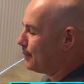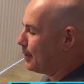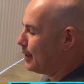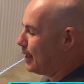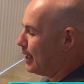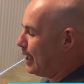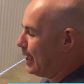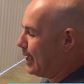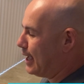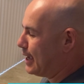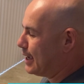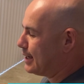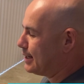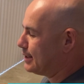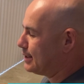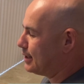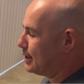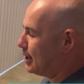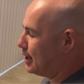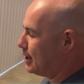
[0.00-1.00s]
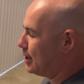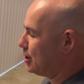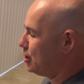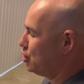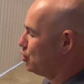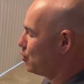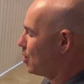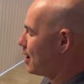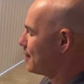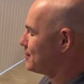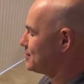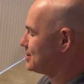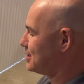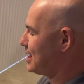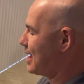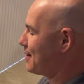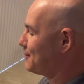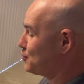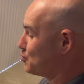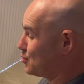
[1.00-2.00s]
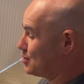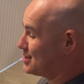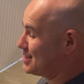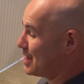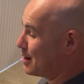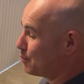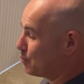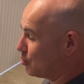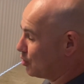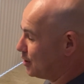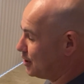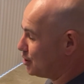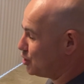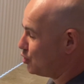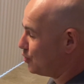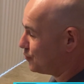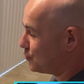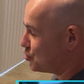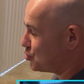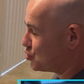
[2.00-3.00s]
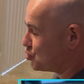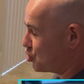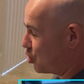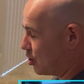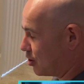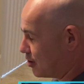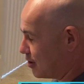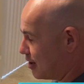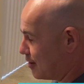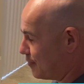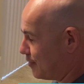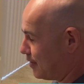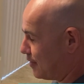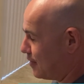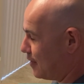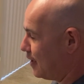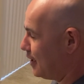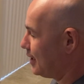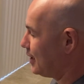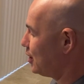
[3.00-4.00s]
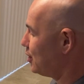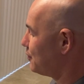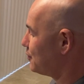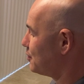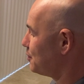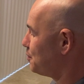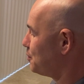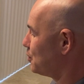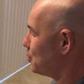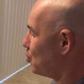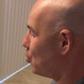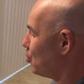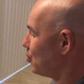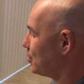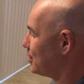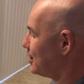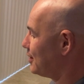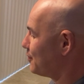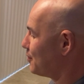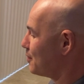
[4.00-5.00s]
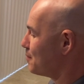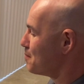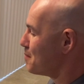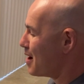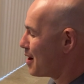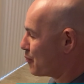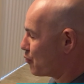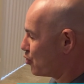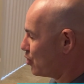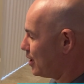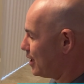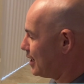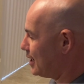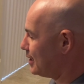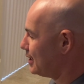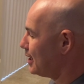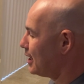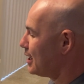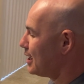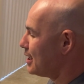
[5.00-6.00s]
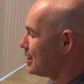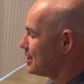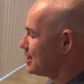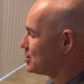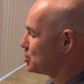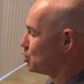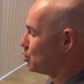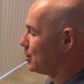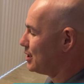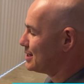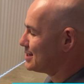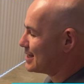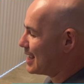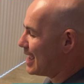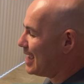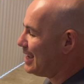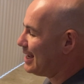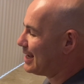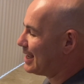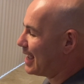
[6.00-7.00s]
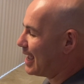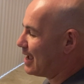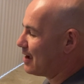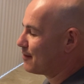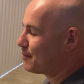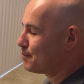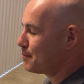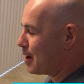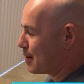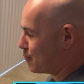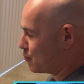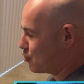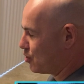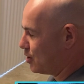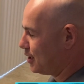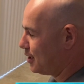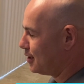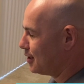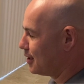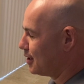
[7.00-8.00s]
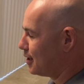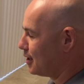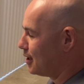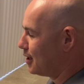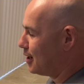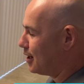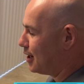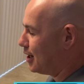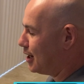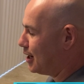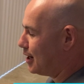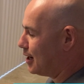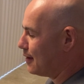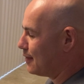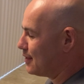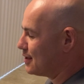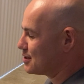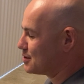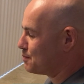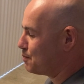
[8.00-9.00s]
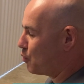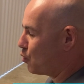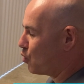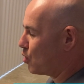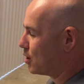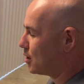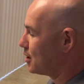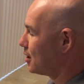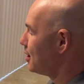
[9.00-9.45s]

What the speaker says: I. You obviously have to assemble it. You have to solder everything. You have to put all the different memory in. It only has 8K of memory, this board.